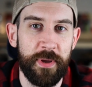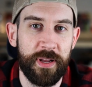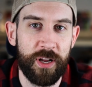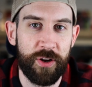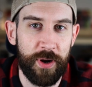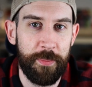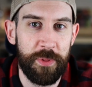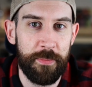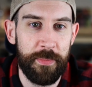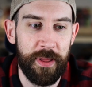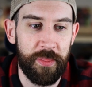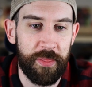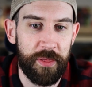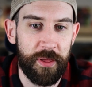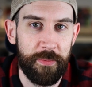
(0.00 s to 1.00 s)
make a creme de
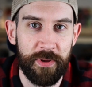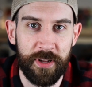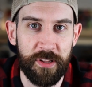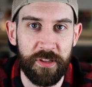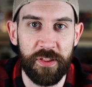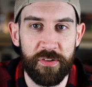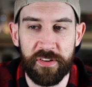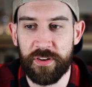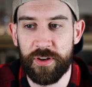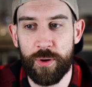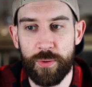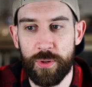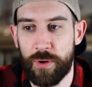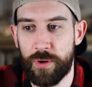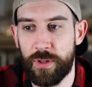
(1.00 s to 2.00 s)
menthe, because there's
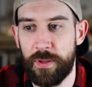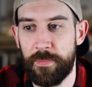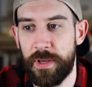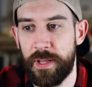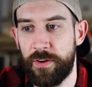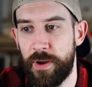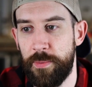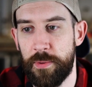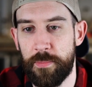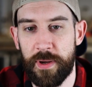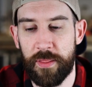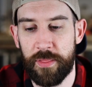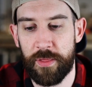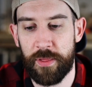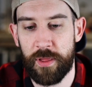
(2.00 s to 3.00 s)
no locally made creme de
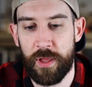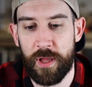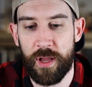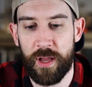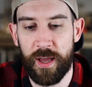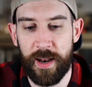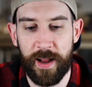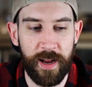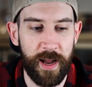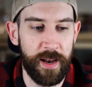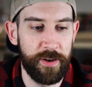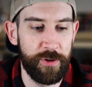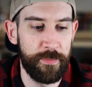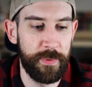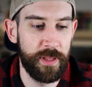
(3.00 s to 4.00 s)
menthe, and I kind
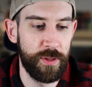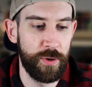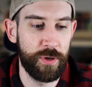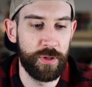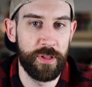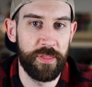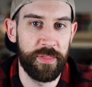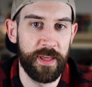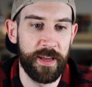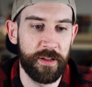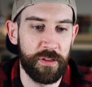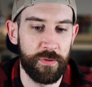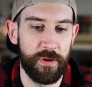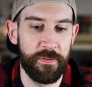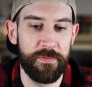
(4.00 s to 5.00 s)
of do my locally
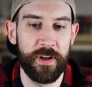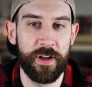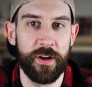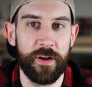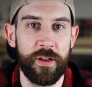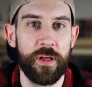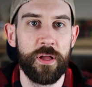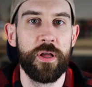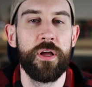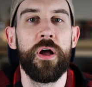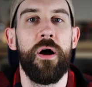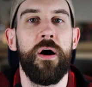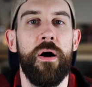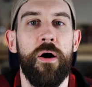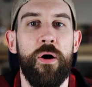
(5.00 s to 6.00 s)
thing, so I figured
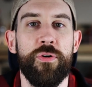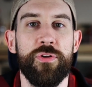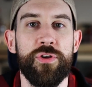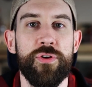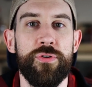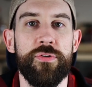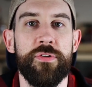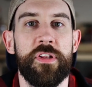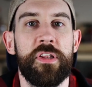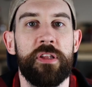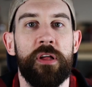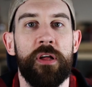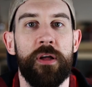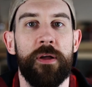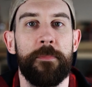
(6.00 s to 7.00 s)
I'll
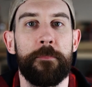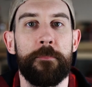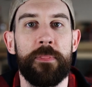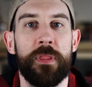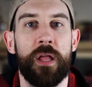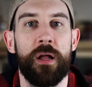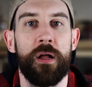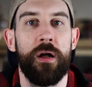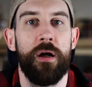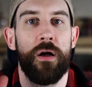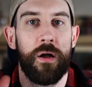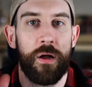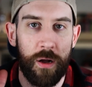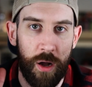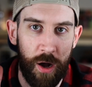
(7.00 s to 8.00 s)
use
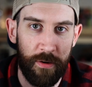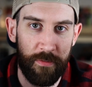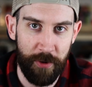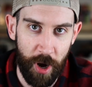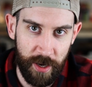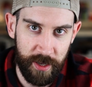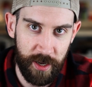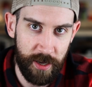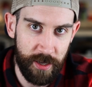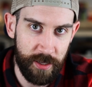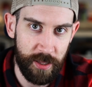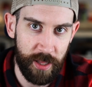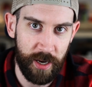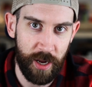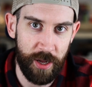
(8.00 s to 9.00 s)
a vodka,
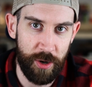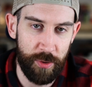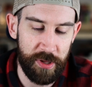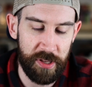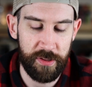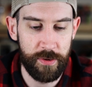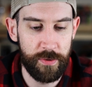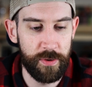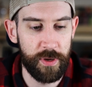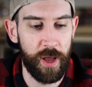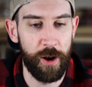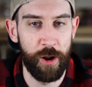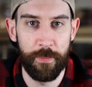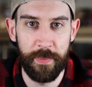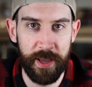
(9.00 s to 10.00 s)
like I always do,
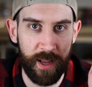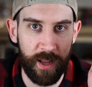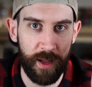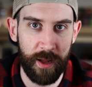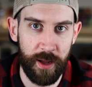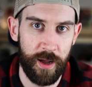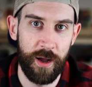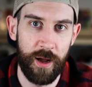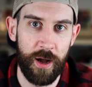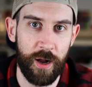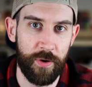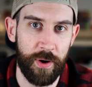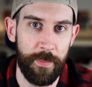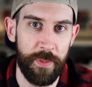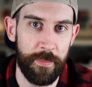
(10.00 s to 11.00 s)
and I'll make
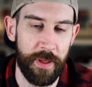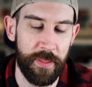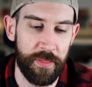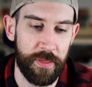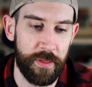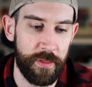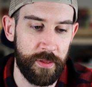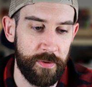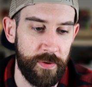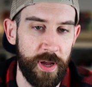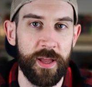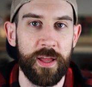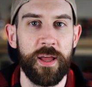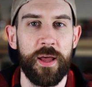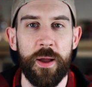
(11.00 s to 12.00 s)
a creme de menthe,
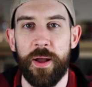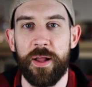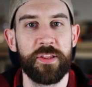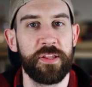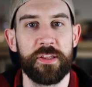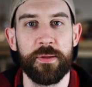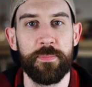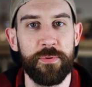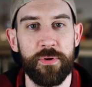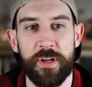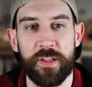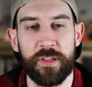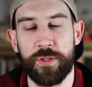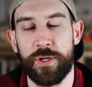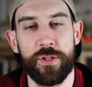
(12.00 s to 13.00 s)
right? It's
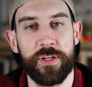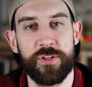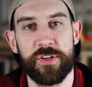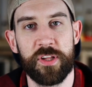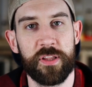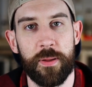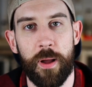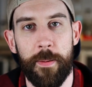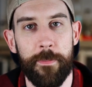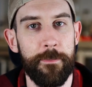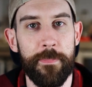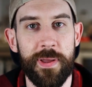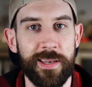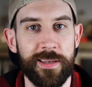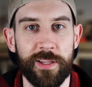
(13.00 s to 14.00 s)
it's literally just a
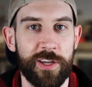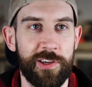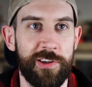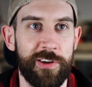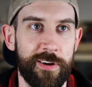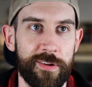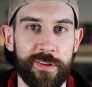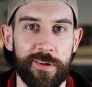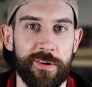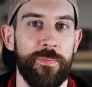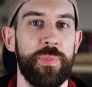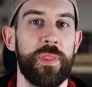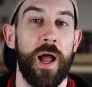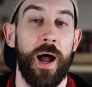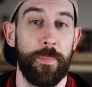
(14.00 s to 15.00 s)
mint liqueur,
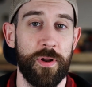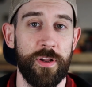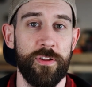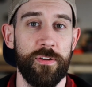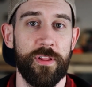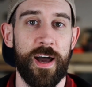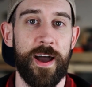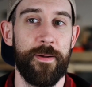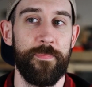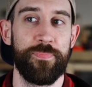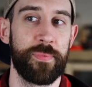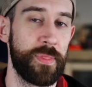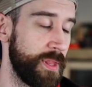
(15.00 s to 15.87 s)
so I'm gonna do that